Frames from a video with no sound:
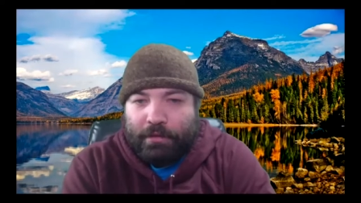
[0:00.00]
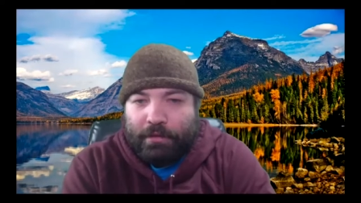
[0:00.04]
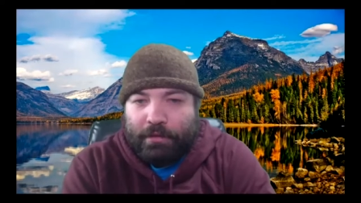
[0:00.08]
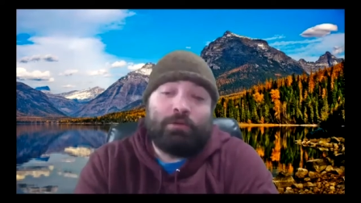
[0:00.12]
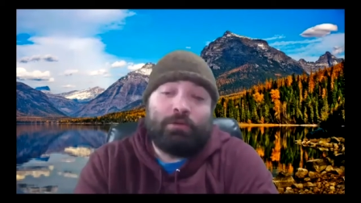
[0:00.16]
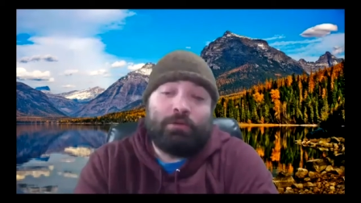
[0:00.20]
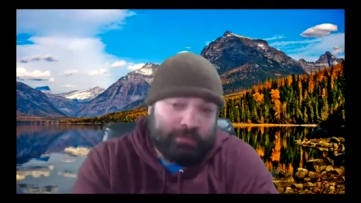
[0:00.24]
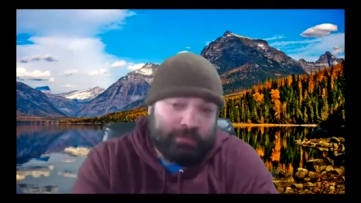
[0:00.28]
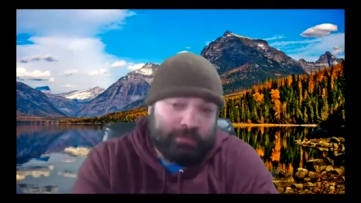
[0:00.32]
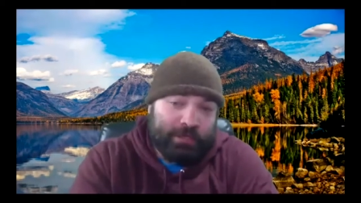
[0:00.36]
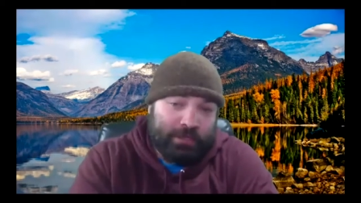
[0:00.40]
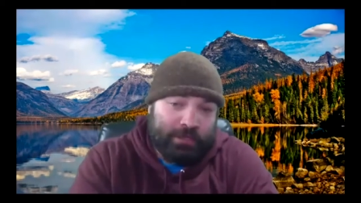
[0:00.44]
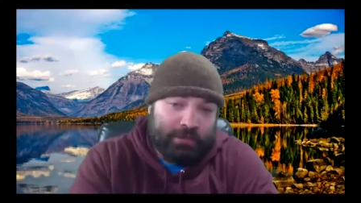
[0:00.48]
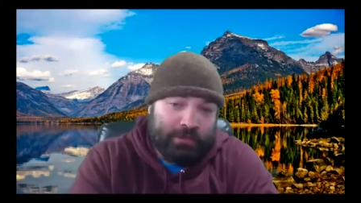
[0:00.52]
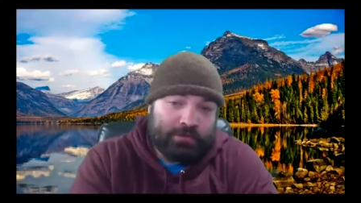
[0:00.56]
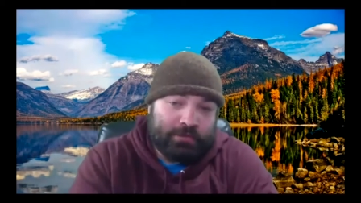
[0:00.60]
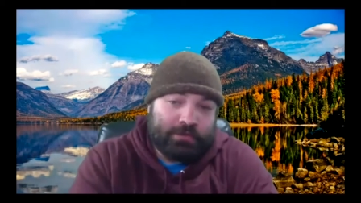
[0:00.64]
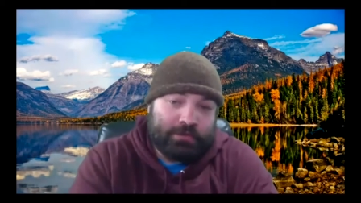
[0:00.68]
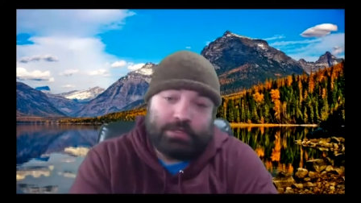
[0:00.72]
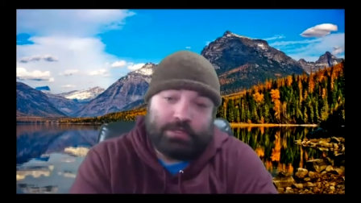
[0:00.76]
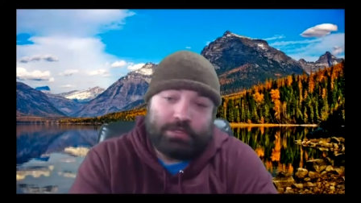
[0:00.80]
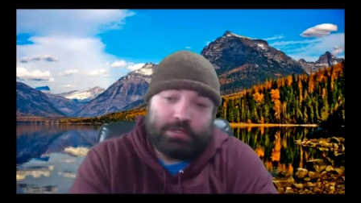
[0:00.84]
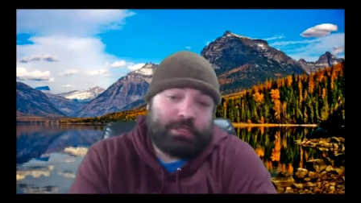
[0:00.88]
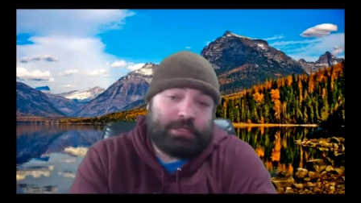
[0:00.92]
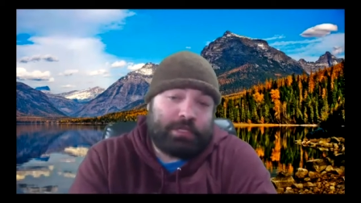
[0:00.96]
those videos will
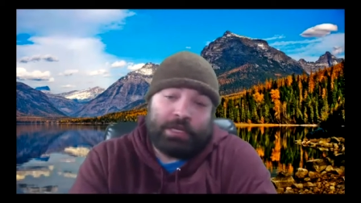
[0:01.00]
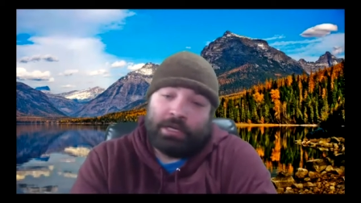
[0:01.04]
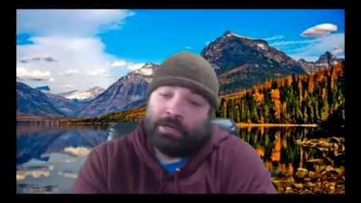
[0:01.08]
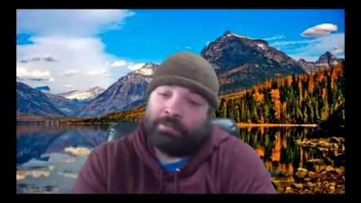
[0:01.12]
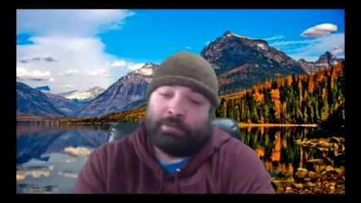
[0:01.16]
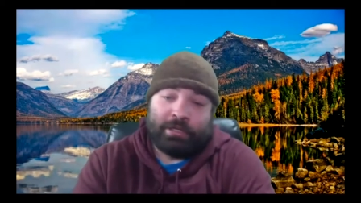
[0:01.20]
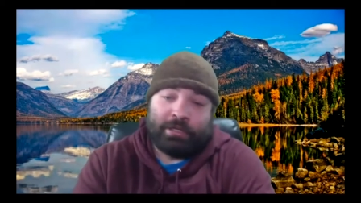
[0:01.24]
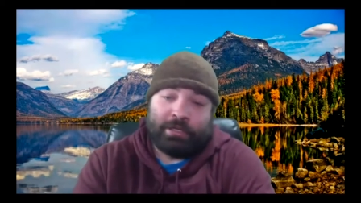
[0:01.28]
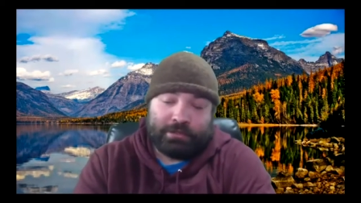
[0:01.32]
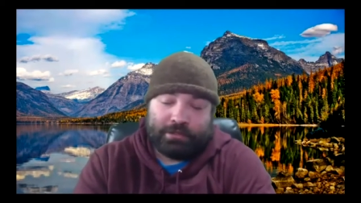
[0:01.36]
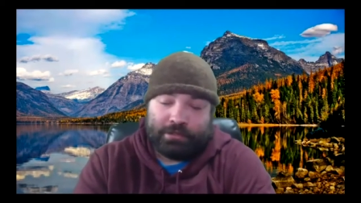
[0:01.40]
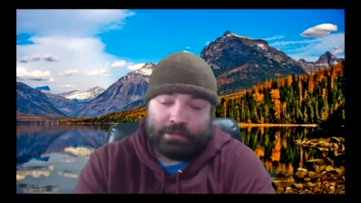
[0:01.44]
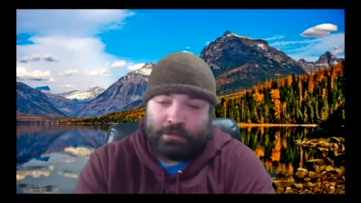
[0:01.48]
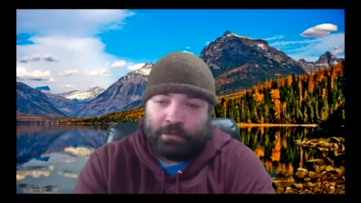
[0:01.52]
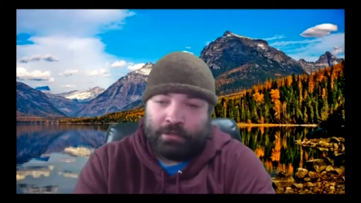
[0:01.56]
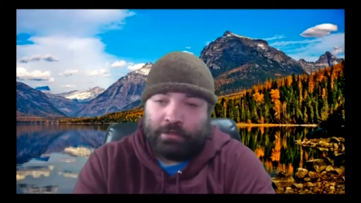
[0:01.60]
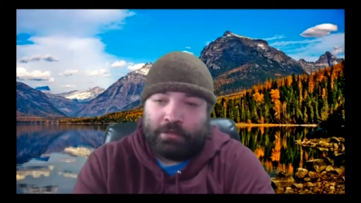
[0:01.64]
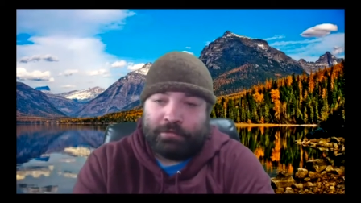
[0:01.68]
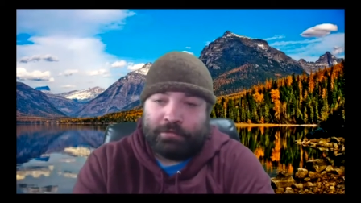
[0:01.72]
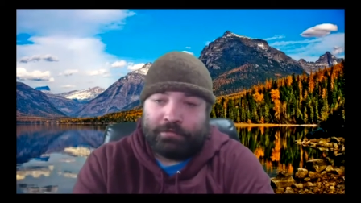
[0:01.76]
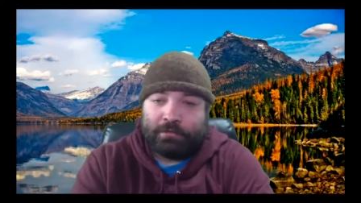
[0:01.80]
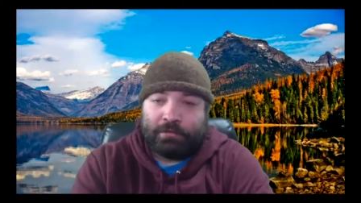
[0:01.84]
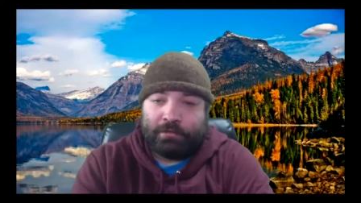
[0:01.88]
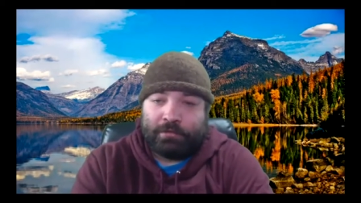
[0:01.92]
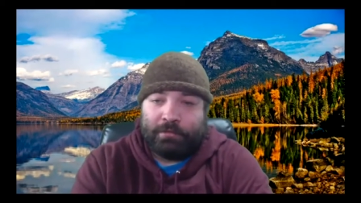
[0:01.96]
still stay up there, so you don't
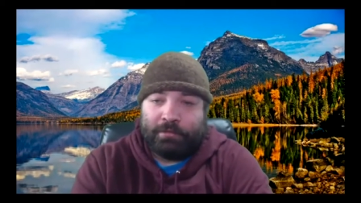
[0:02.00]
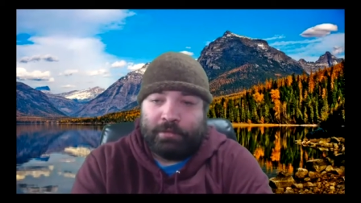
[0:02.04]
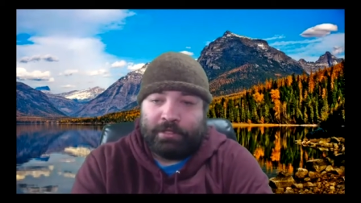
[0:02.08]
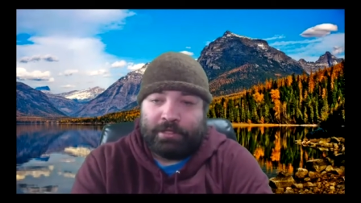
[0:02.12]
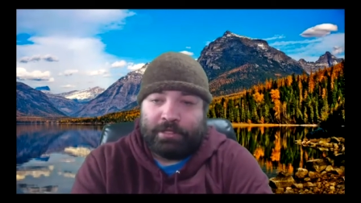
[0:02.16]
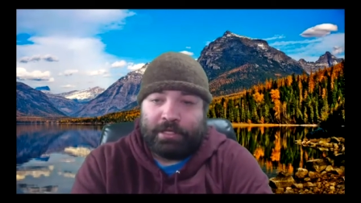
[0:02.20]
have to worry about that.